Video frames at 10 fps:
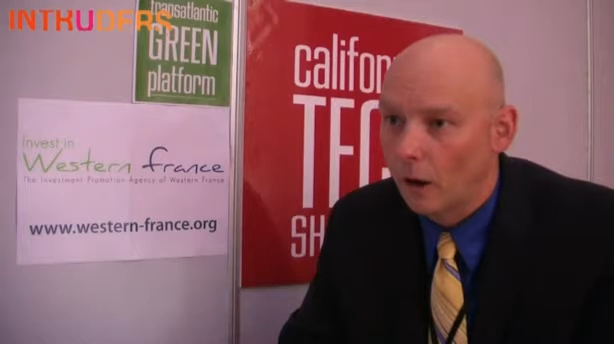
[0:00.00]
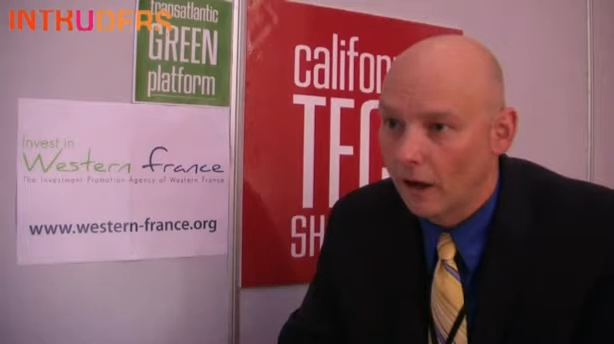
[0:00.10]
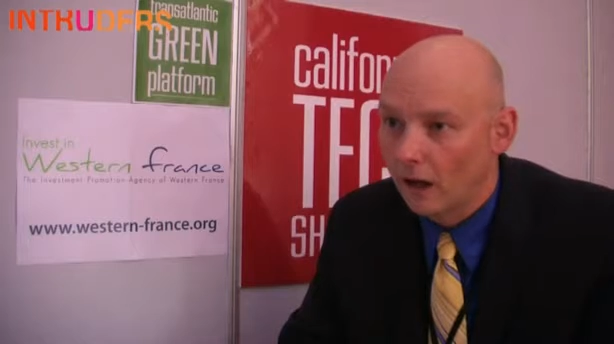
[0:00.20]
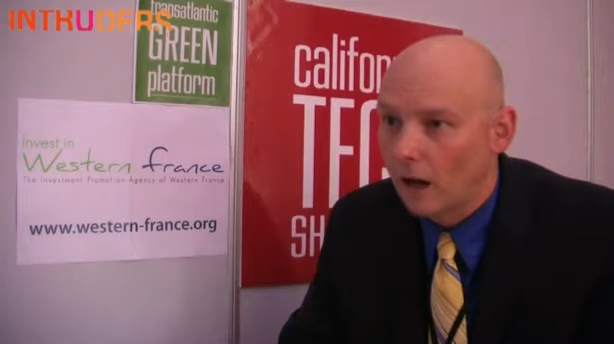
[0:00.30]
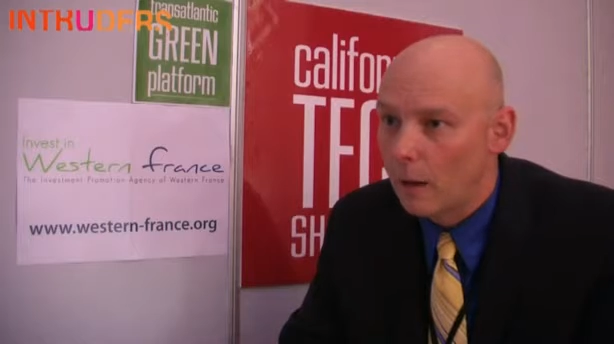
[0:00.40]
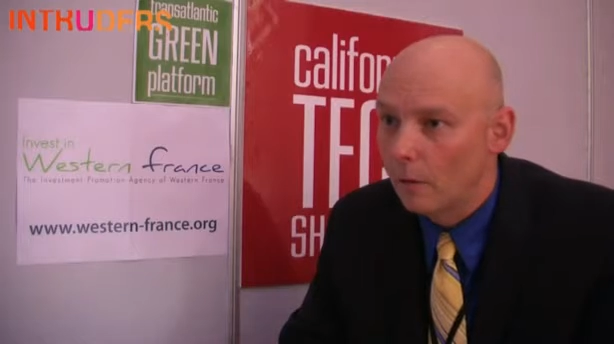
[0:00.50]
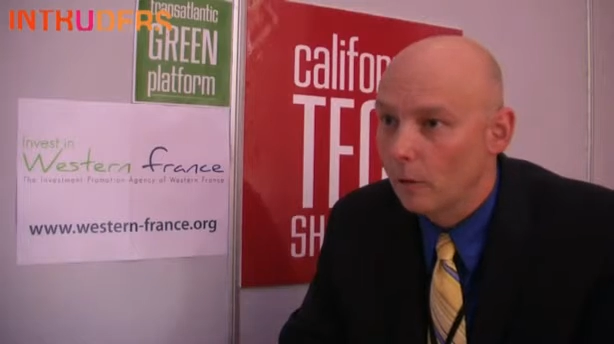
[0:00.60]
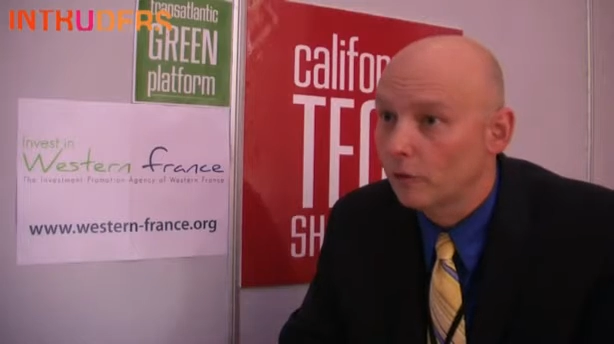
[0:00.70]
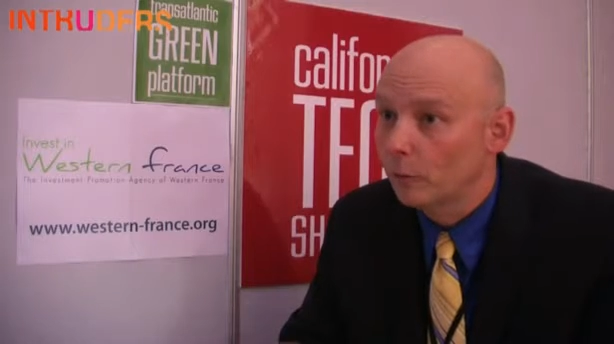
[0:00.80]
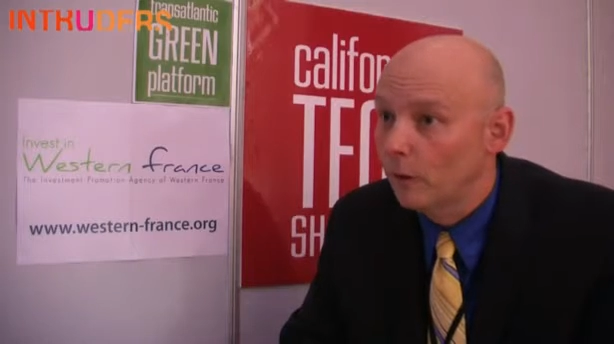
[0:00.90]

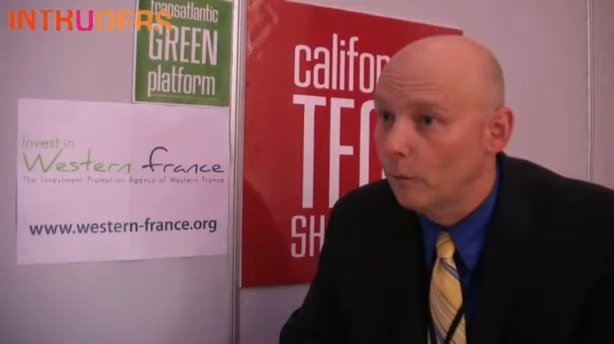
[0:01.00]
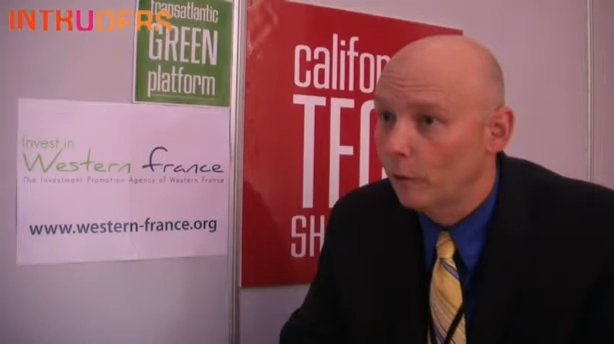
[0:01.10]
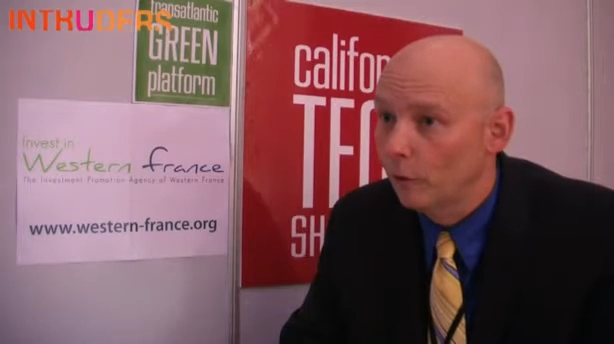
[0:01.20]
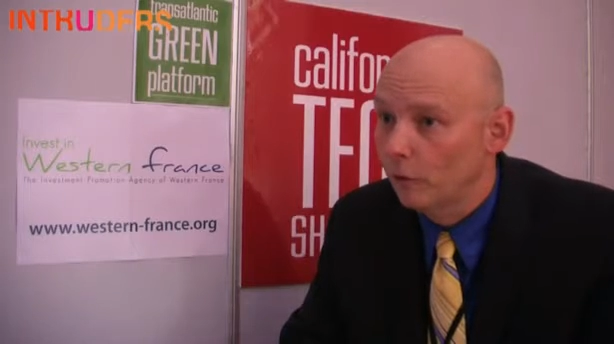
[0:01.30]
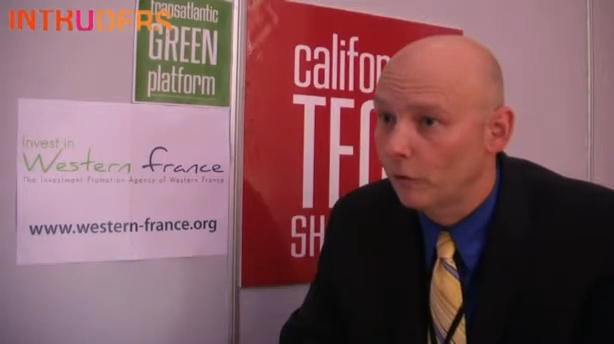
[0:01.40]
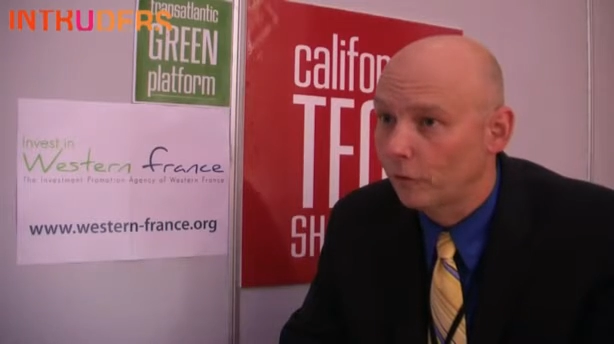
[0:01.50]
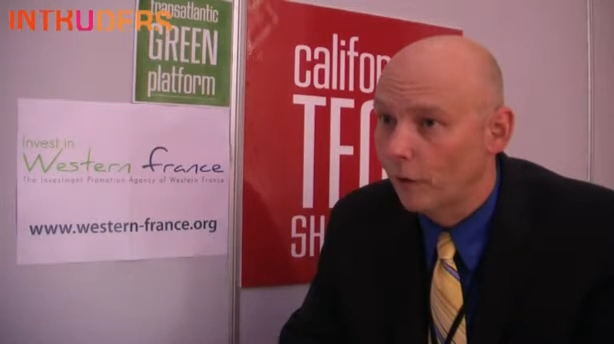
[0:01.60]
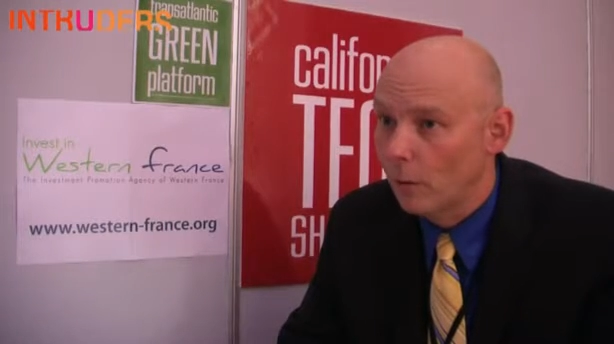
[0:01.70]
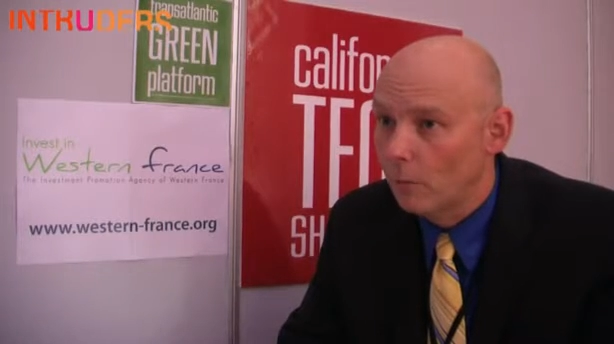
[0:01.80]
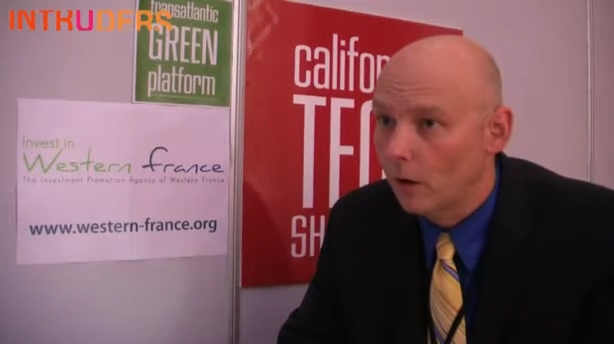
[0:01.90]
uneconomical to be produced
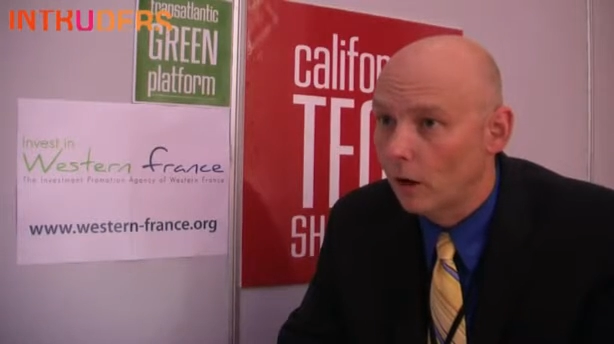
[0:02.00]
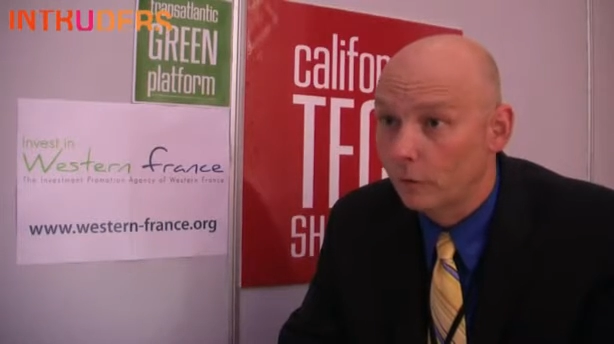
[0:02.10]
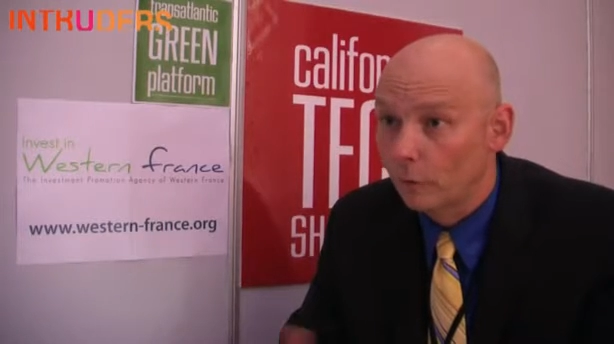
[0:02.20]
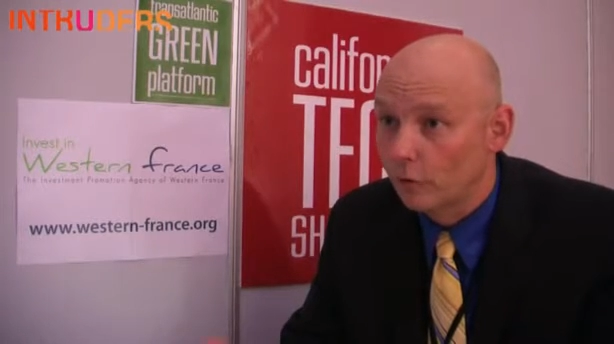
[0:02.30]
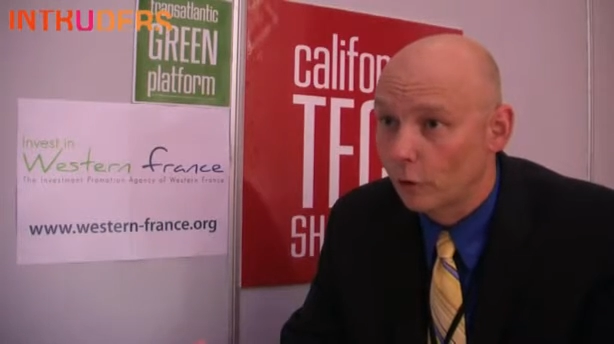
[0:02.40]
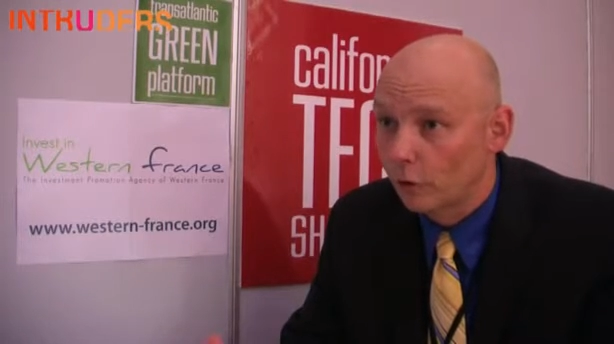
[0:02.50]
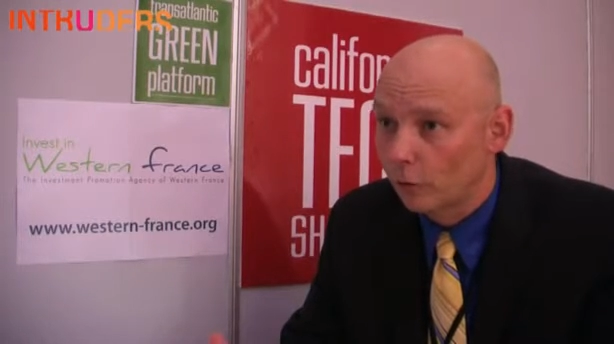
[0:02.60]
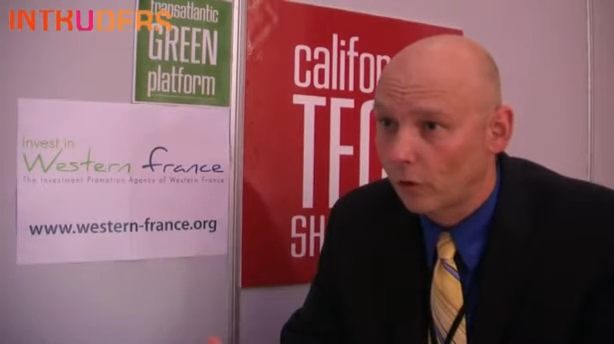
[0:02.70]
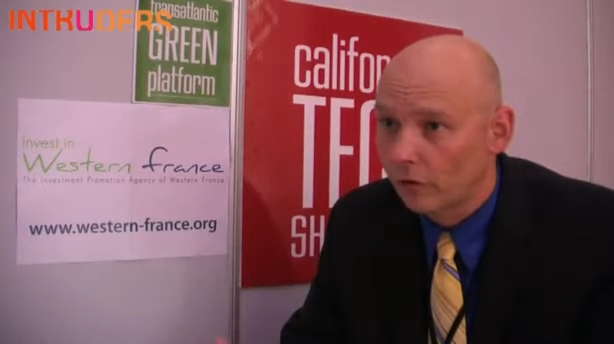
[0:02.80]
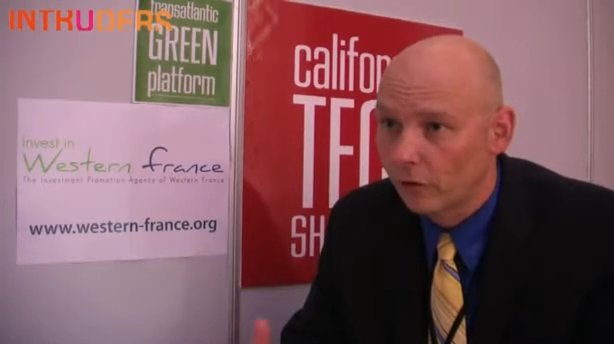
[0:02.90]
from uh, from sugar
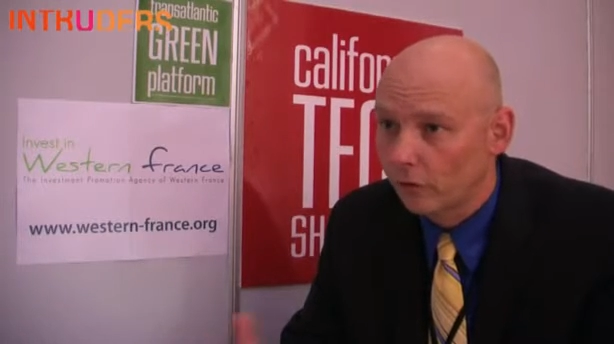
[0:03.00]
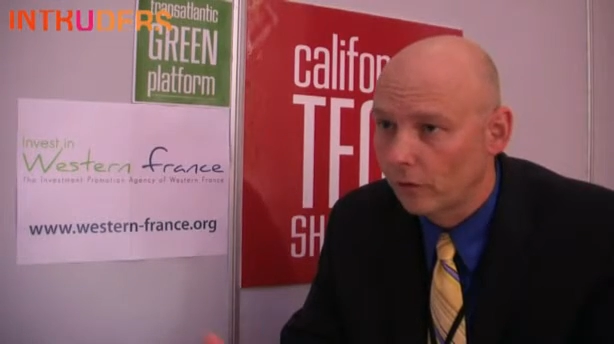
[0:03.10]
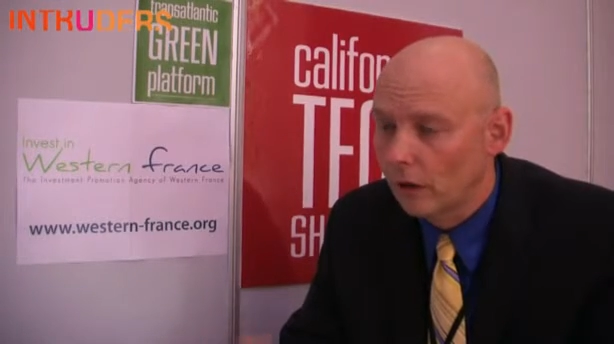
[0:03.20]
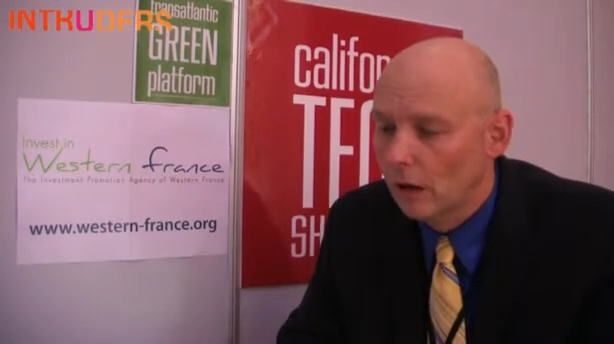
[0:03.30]
sources,